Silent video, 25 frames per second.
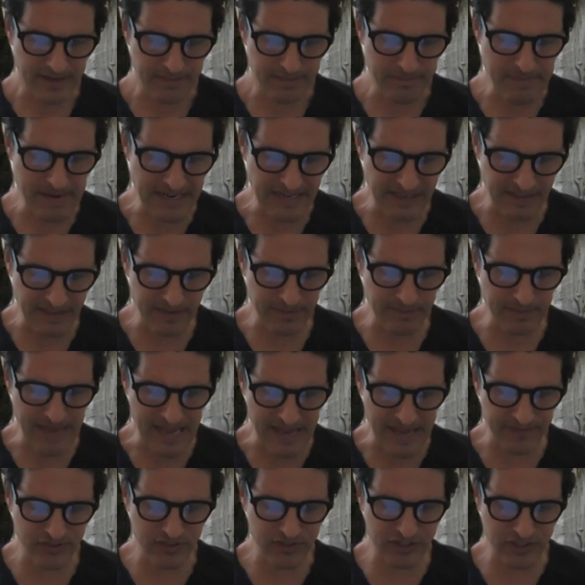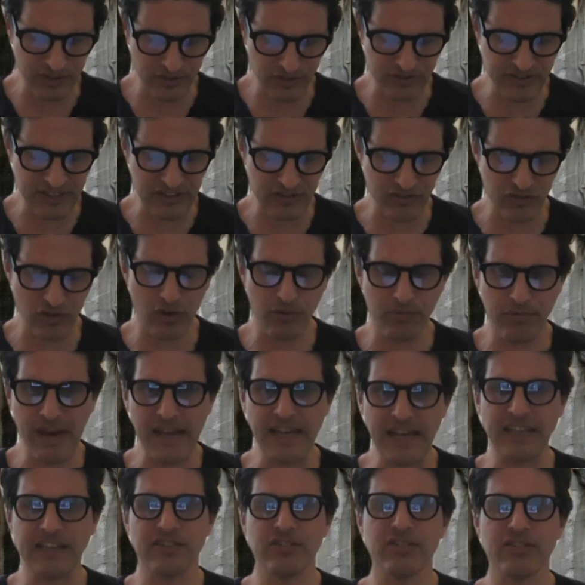Many of them have skill sets
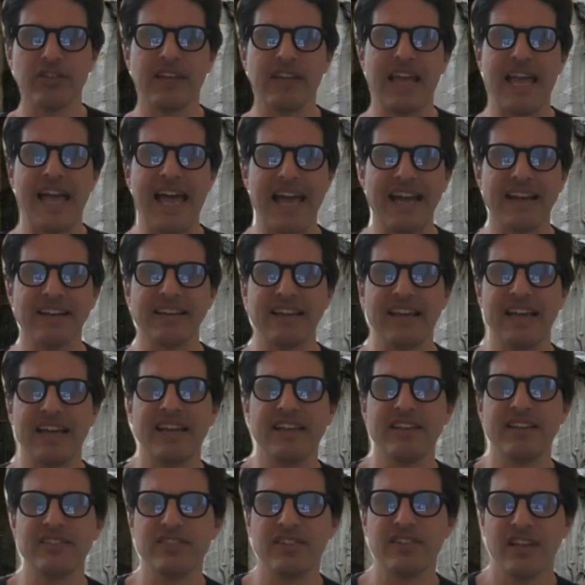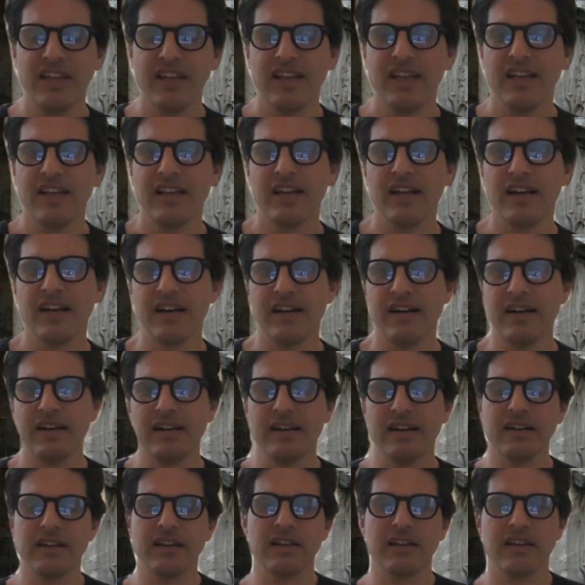already, so they act as
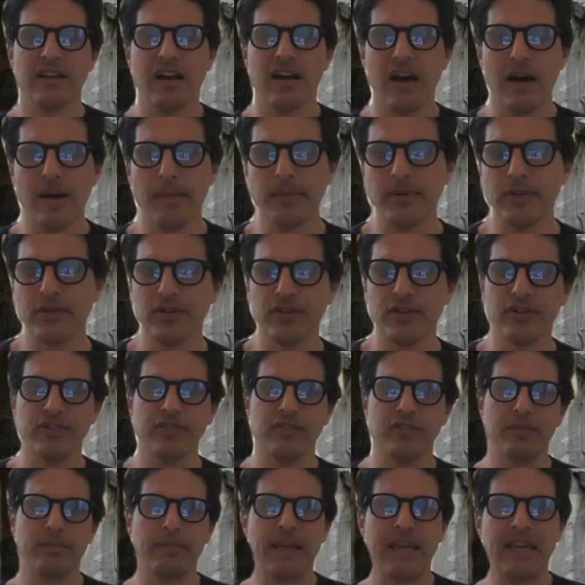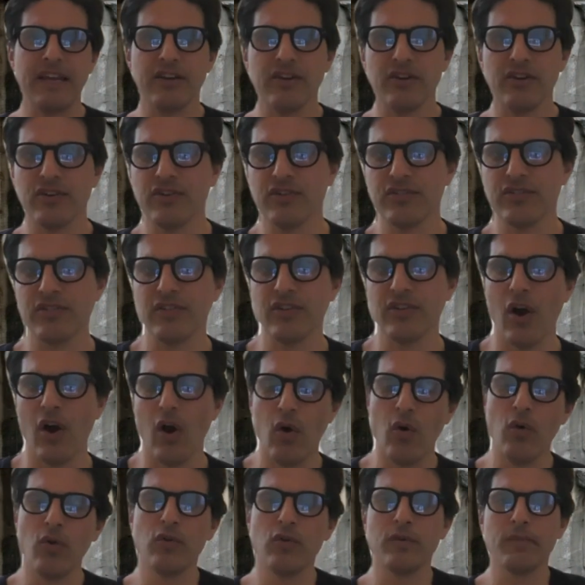cobblers and bakers and
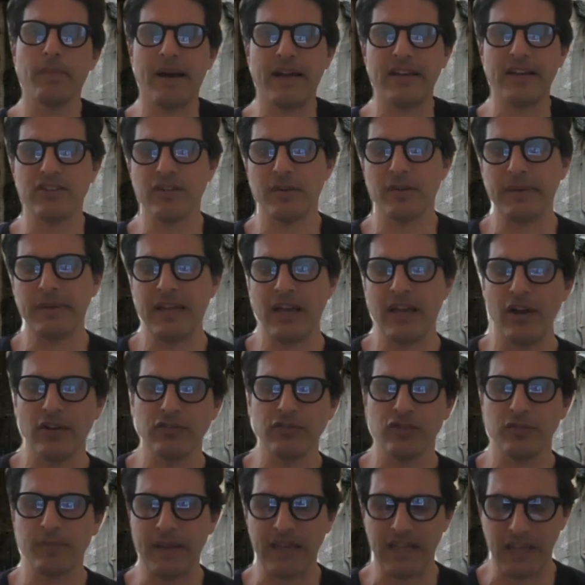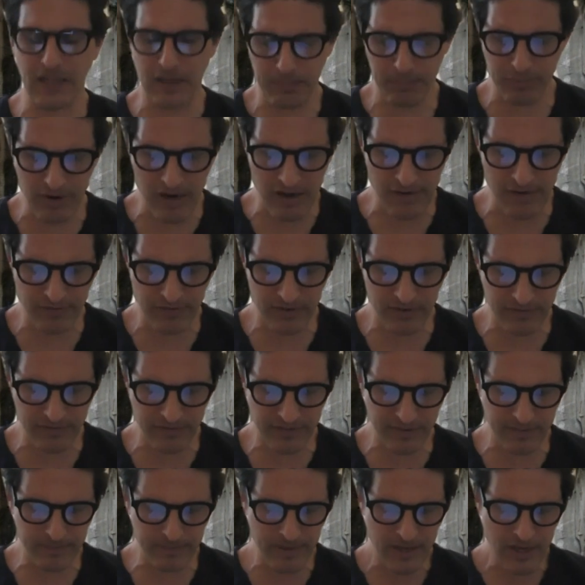owned by somebody else who's making a profit of
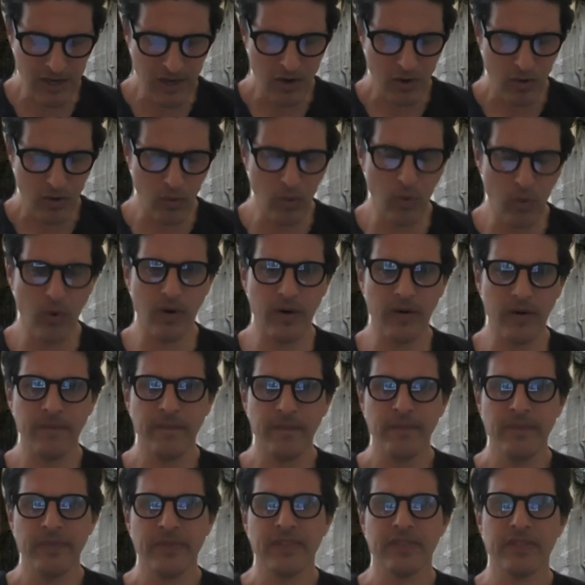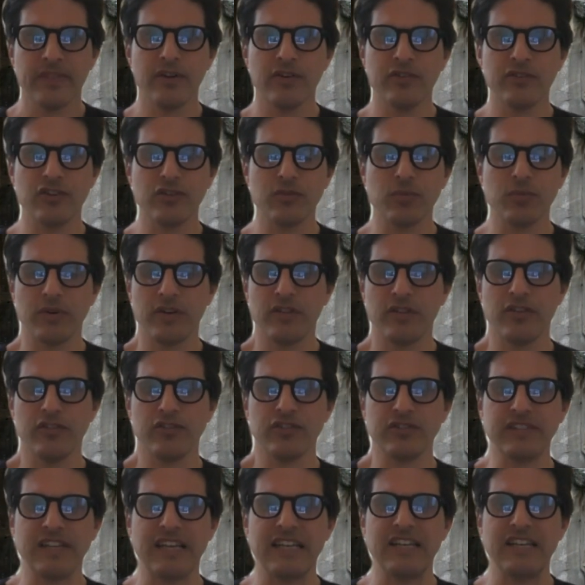them, or they're just one of those
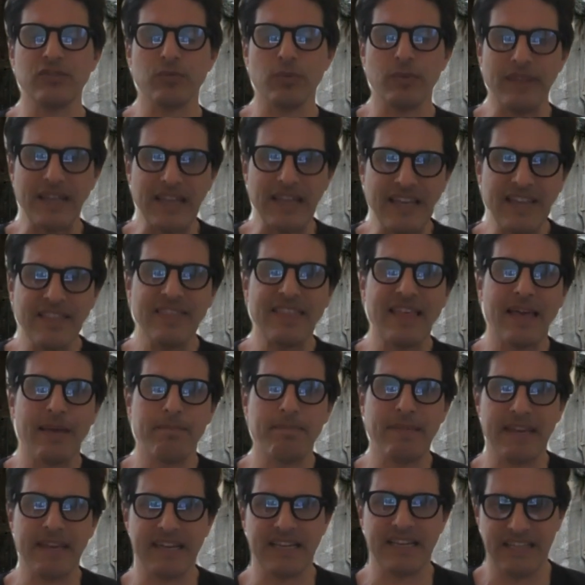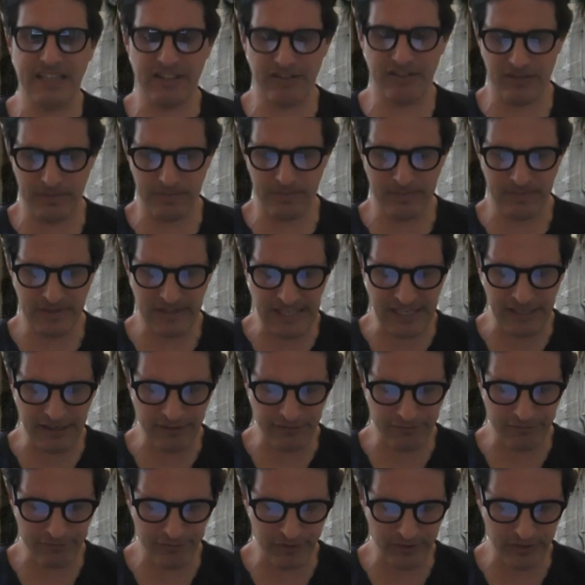attendants within that mechanism, like
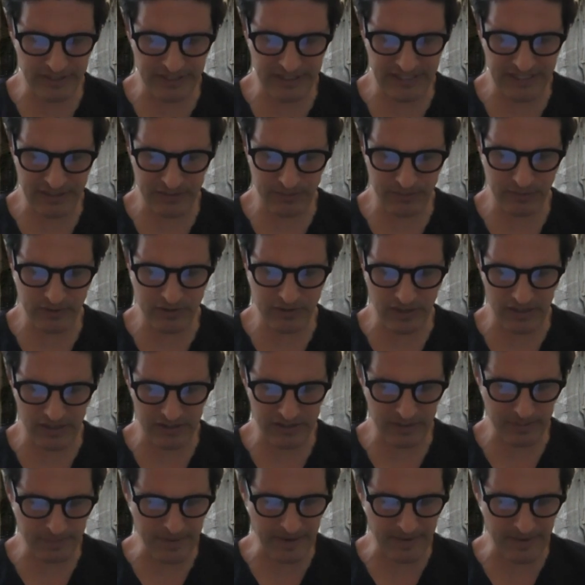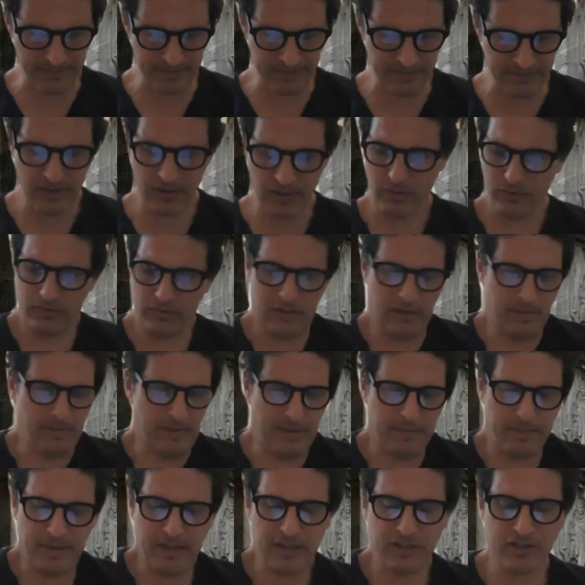Fulling, as we talked about. They
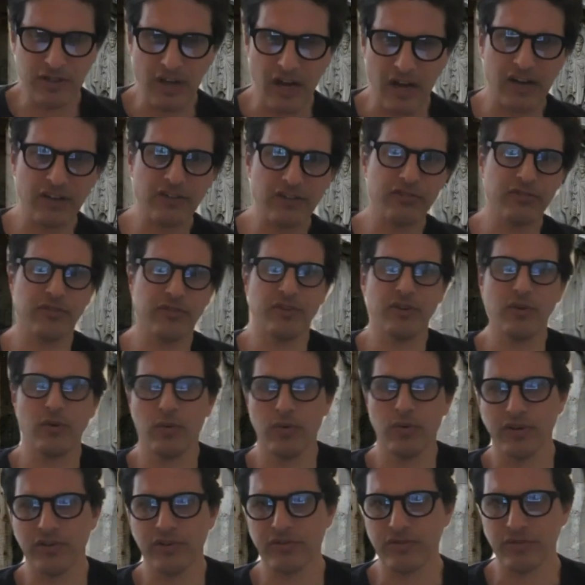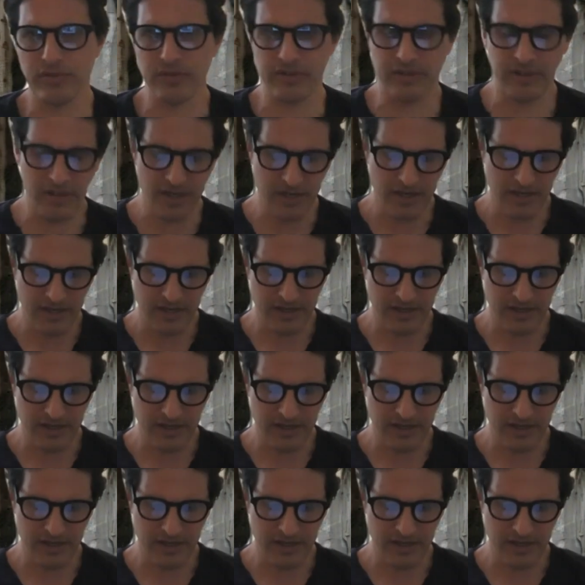might be a doctor, an orator.